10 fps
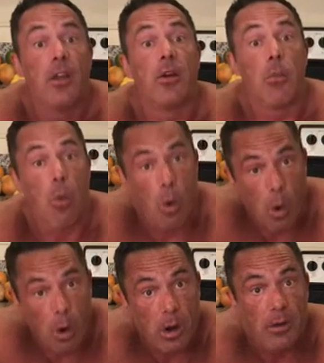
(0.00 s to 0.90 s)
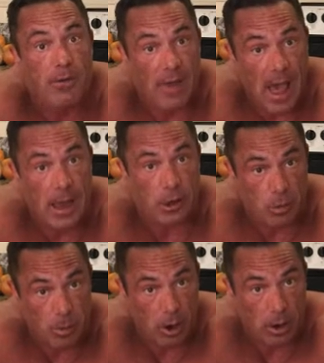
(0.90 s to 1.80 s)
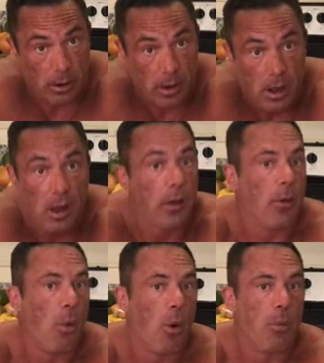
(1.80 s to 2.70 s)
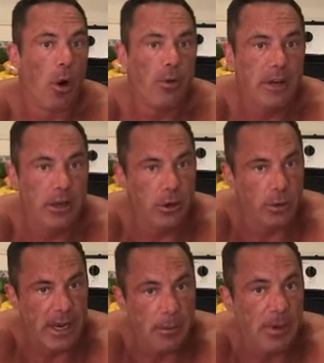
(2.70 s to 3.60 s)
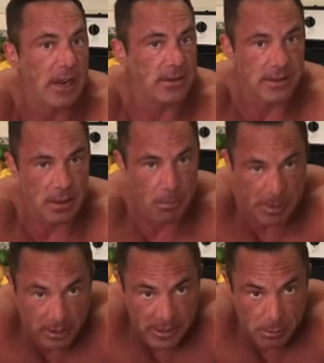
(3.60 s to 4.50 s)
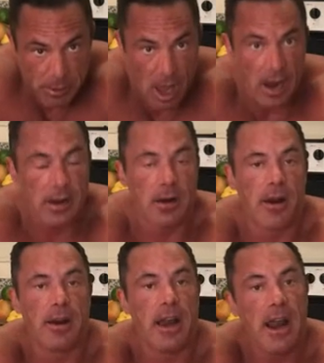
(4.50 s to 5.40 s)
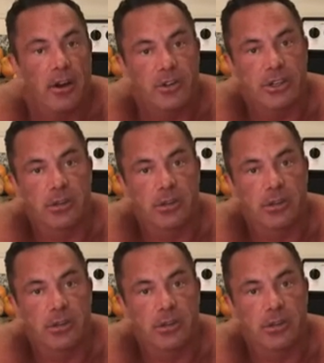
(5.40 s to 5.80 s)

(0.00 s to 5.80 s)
the more fat you burn. The more protein you eat, because it's a building block and not an energy